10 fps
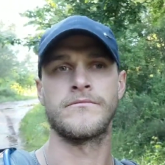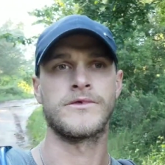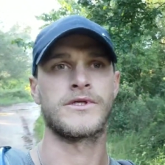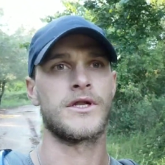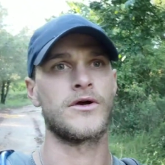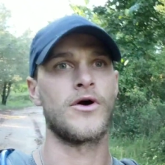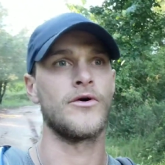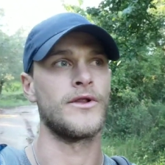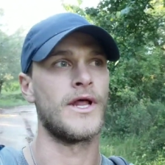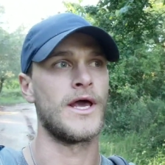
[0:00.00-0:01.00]
I'm just gonna
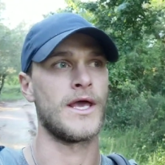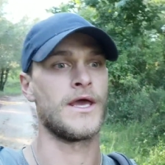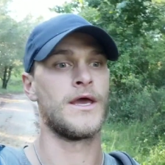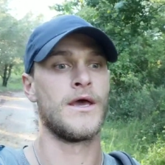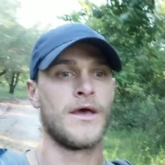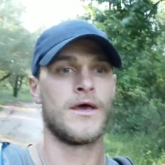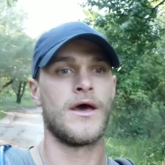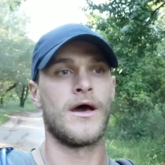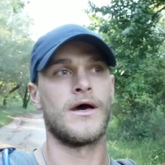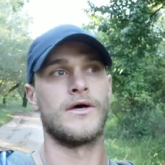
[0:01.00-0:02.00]
call it a day.
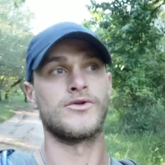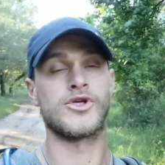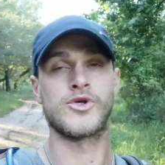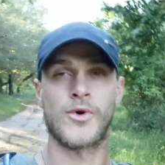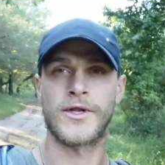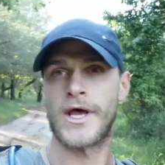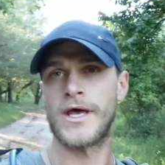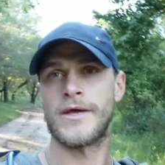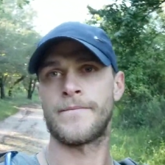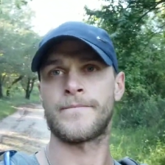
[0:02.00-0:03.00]
It was a short
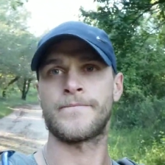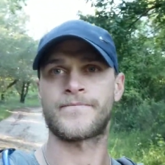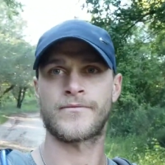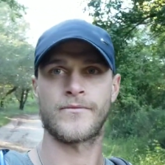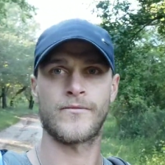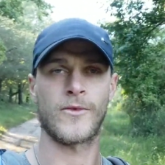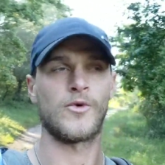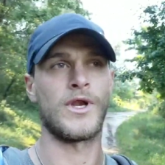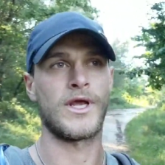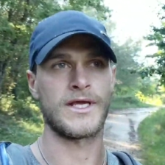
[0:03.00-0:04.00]
day.
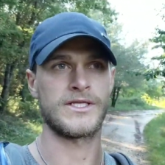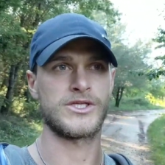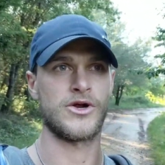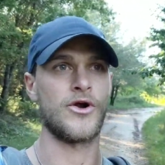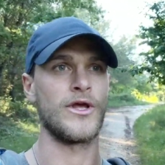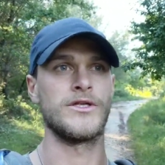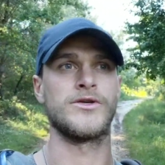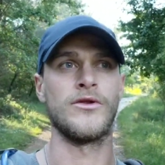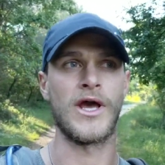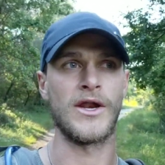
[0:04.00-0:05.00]
We didn't get started
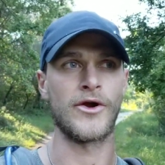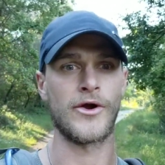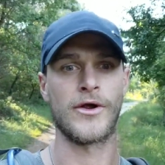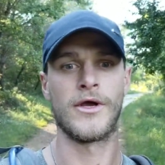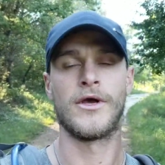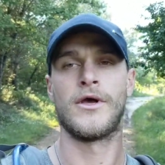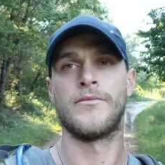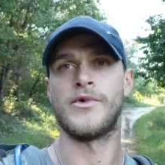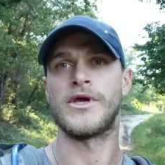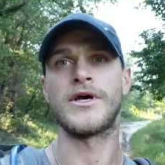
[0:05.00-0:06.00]
until later
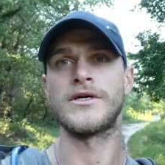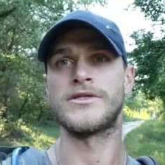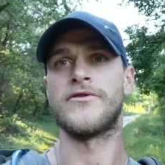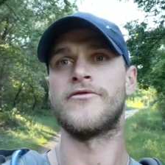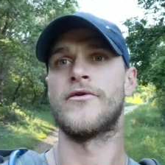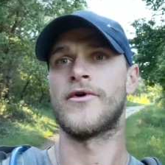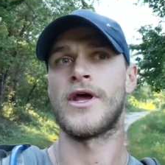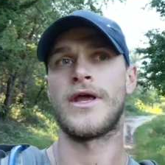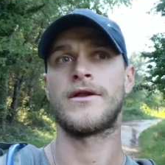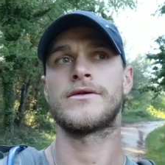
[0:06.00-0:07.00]
because of the
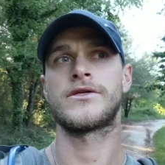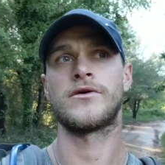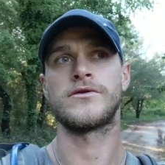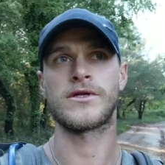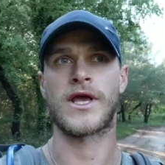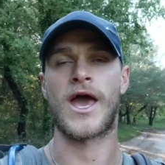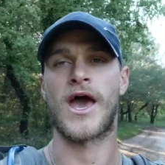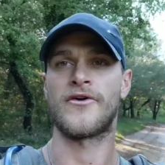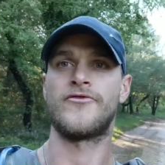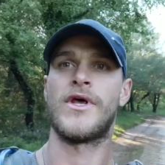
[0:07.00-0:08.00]
rain, so it's like a
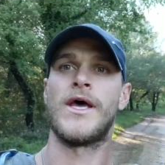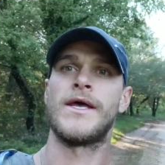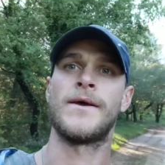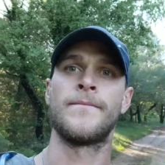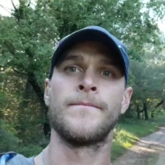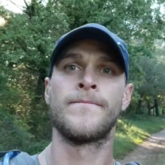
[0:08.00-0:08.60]
half day.